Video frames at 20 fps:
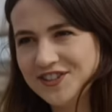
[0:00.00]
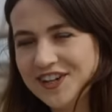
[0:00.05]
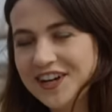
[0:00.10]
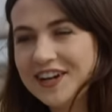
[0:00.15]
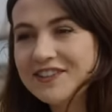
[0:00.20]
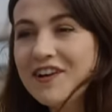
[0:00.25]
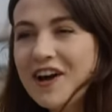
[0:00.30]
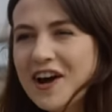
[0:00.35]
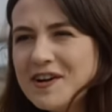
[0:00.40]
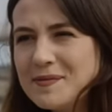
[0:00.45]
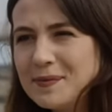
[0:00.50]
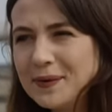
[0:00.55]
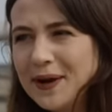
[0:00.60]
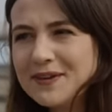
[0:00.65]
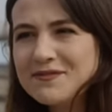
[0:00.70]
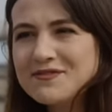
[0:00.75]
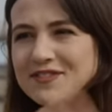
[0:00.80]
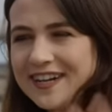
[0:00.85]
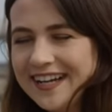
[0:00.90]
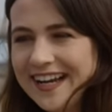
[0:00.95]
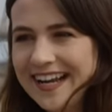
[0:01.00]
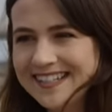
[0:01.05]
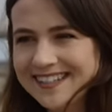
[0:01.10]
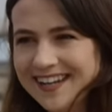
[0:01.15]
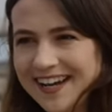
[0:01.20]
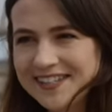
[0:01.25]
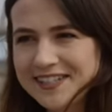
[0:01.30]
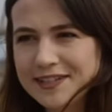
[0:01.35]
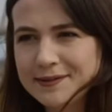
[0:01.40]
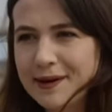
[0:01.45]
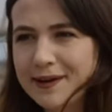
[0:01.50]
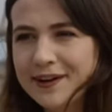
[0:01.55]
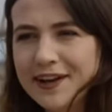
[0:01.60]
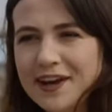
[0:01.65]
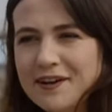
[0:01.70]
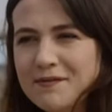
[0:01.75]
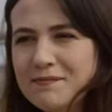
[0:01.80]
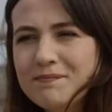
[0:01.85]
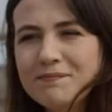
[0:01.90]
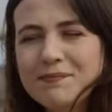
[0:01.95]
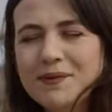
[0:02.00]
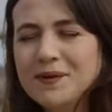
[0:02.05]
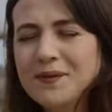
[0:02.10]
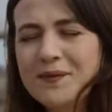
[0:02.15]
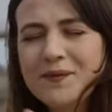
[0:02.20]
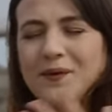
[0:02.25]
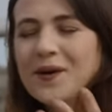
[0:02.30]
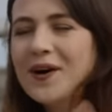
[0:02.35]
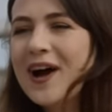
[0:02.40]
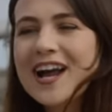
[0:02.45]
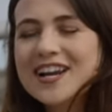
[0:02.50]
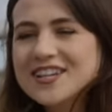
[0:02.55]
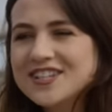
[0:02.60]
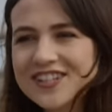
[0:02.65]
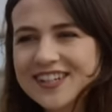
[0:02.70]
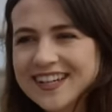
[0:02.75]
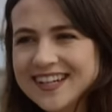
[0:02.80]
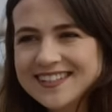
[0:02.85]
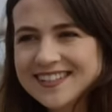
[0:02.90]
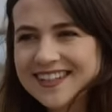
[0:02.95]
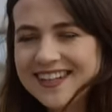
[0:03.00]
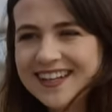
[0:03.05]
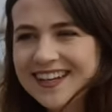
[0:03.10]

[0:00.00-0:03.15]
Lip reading: and I've heard people get really excited about it, but what actually is it?